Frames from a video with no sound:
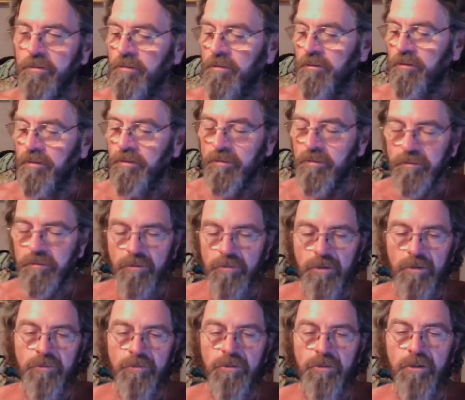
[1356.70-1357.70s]
you know,
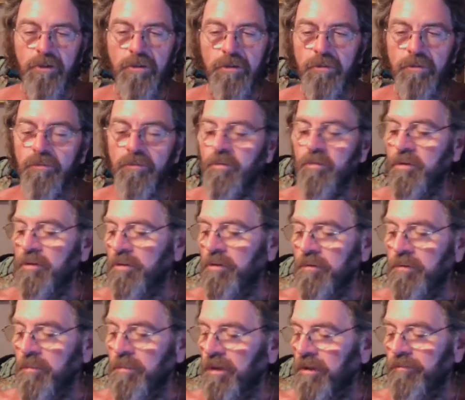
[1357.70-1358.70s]
enough
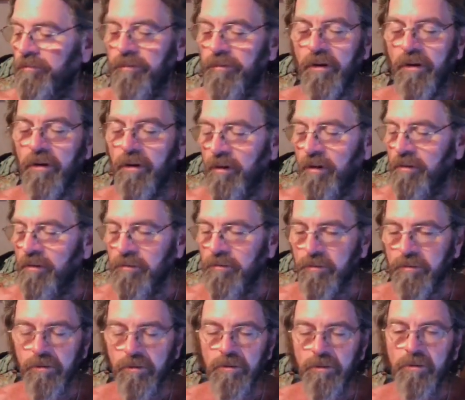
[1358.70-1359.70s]
wood to make a fire
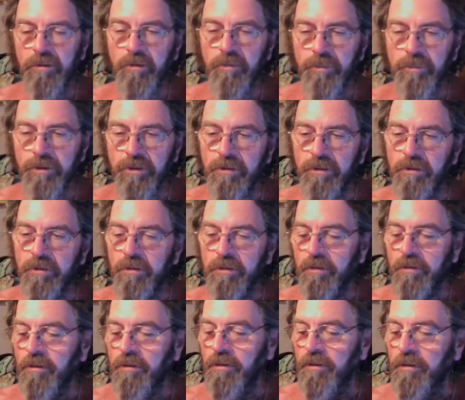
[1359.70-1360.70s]
and cook it up and eat it.
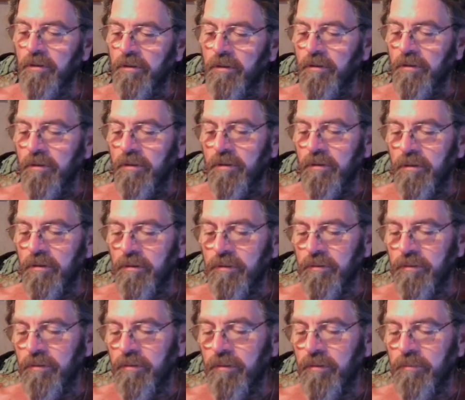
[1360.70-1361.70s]

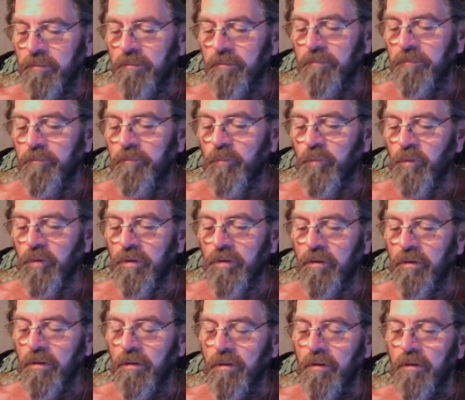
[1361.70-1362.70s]
And,
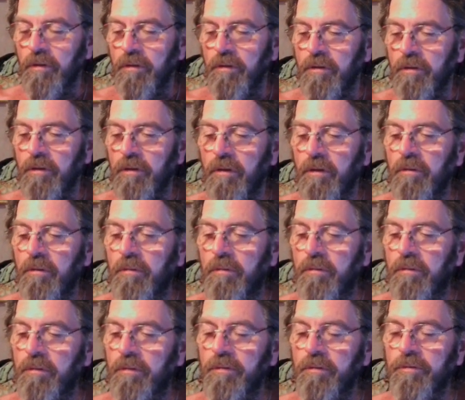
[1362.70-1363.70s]
you know,
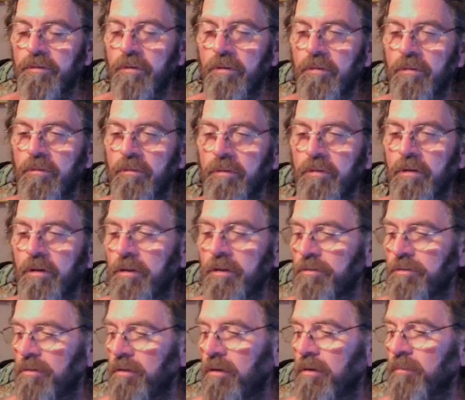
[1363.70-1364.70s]
so
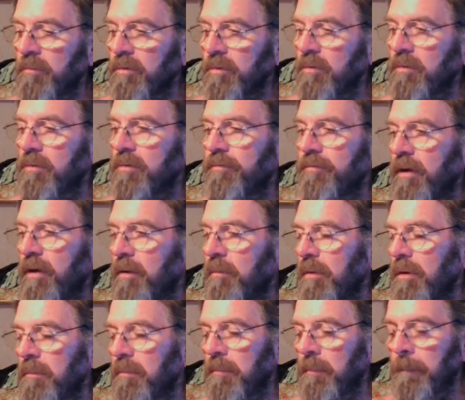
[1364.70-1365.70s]
God saw them through the
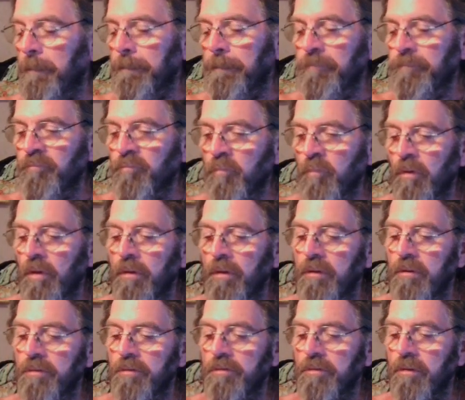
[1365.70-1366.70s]
famine.
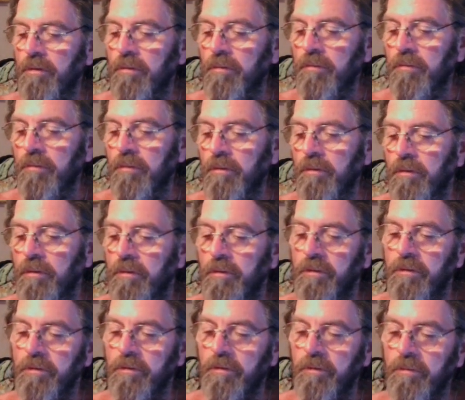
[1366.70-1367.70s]
So,
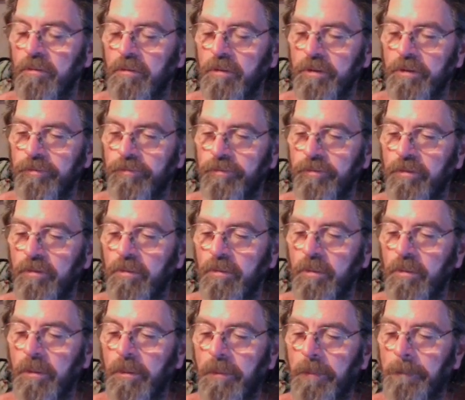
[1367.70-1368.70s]
you know, if
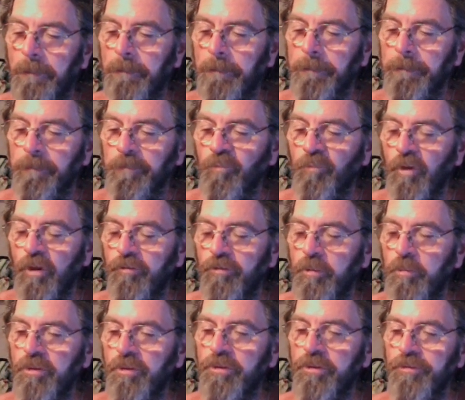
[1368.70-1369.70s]
you
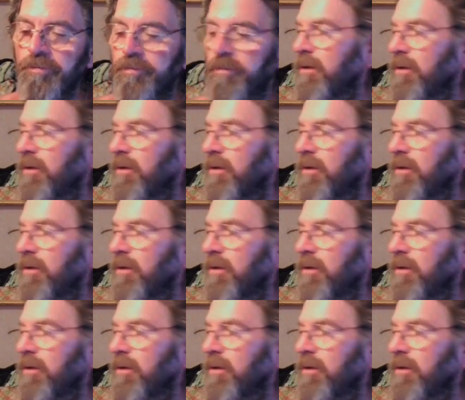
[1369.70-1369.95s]
put your